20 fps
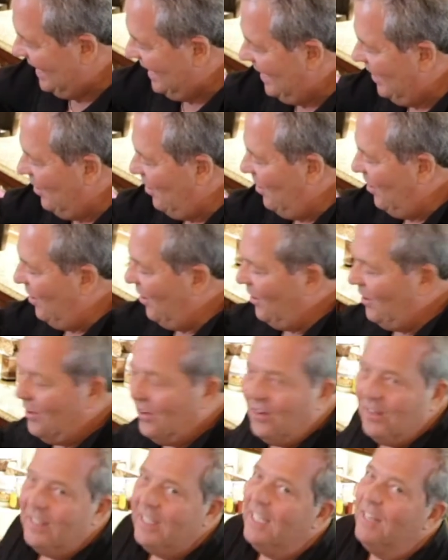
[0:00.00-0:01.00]

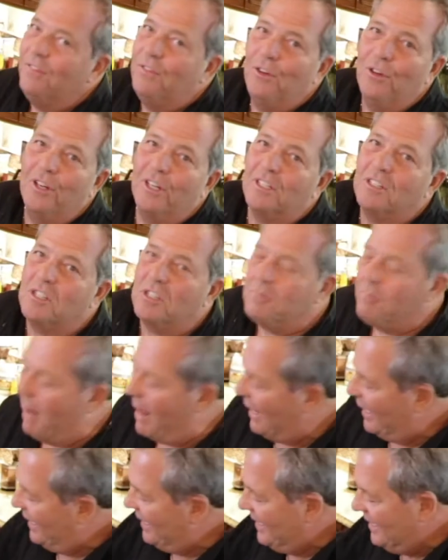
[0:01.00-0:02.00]
Oh, if you could
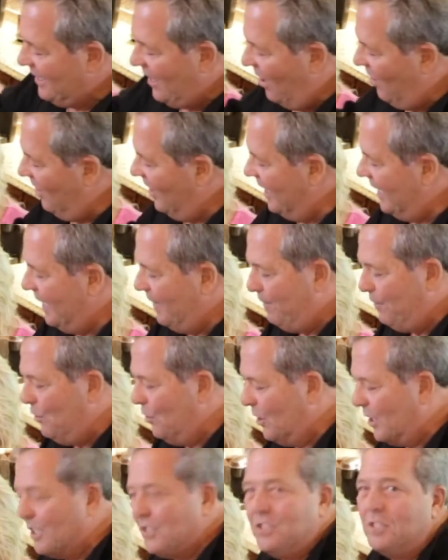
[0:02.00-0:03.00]
smell it. Only if
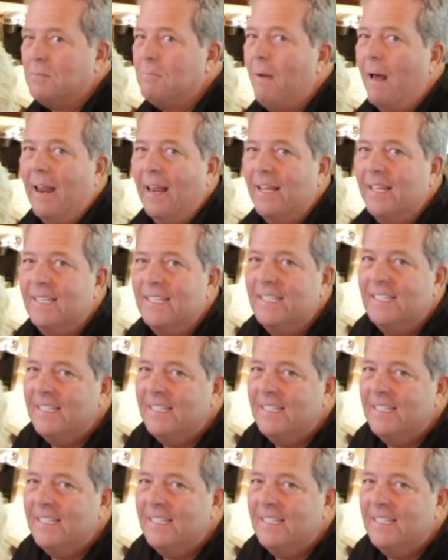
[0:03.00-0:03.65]
you could smell it.